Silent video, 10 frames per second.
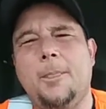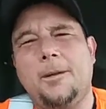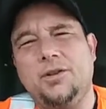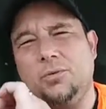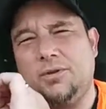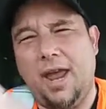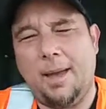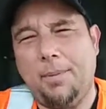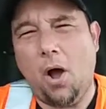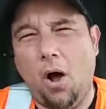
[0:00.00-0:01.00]
You
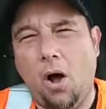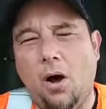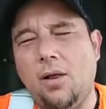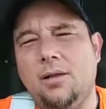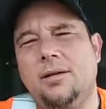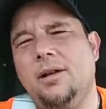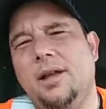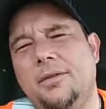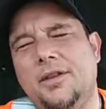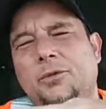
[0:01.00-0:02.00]
tap All.
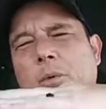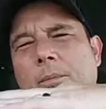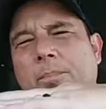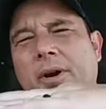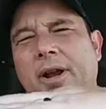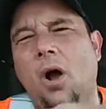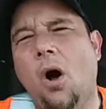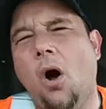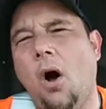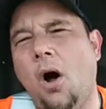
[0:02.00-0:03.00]
This will bring
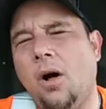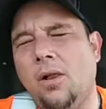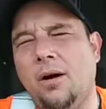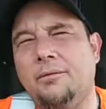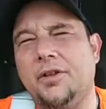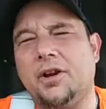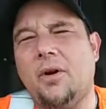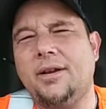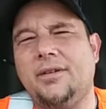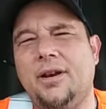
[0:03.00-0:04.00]
all of the
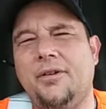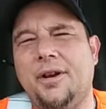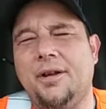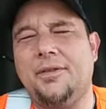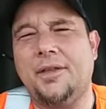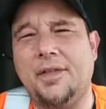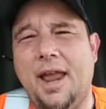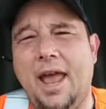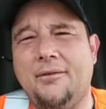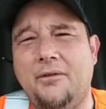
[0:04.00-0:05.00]
criteria that
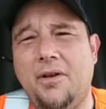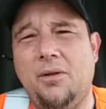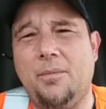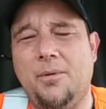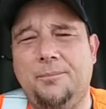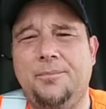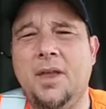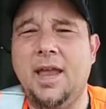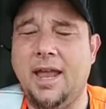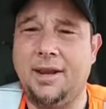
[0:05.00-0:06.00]
they have available.
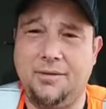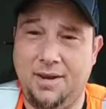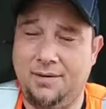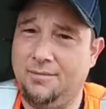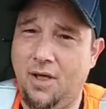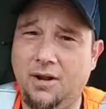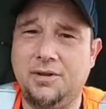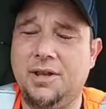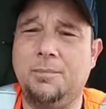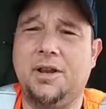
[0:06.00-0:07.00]
And
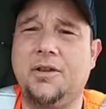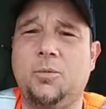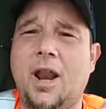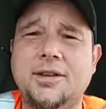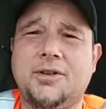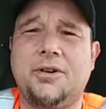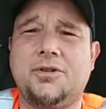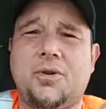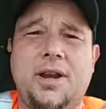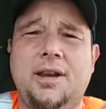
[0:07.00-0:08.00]
luckily, because when I started
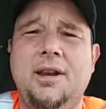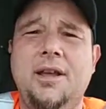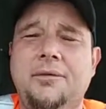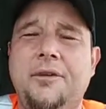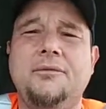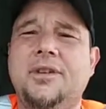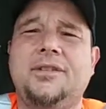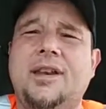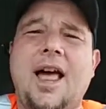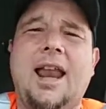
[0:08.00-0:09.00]
trading, FinViz
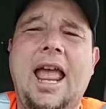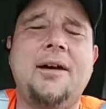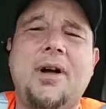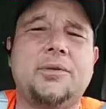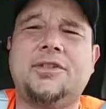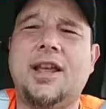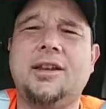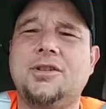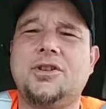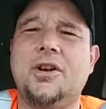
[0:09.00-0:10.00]
did not have
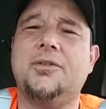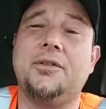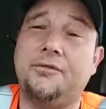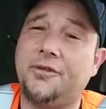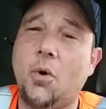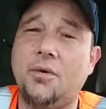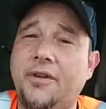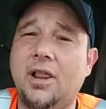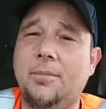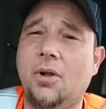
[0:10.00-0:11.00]
outstanding shares and float
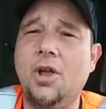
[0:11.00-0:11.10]
available.